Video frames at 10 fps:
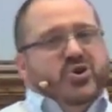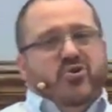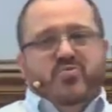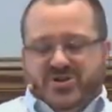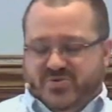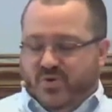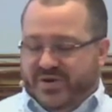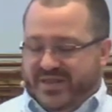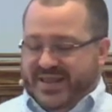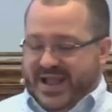much more
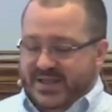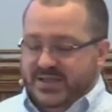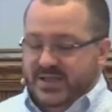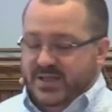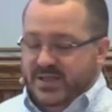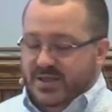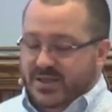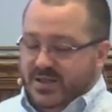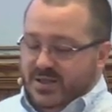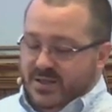than that.
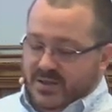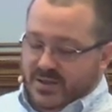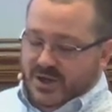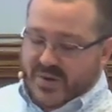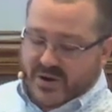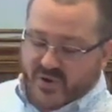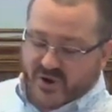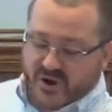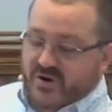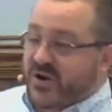No matter whether
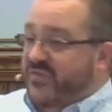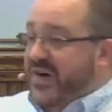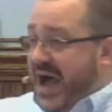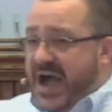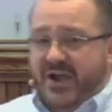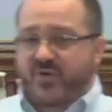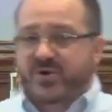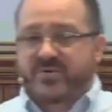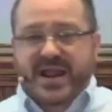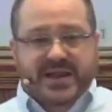you're 5 or you're
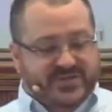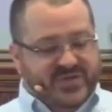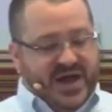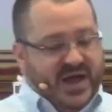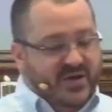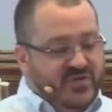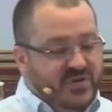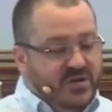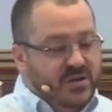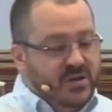85.
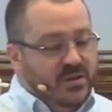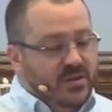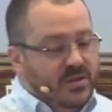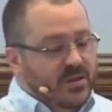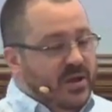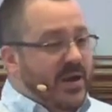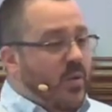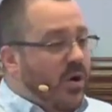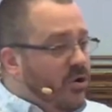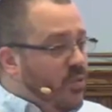And I
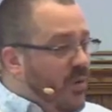wonder what would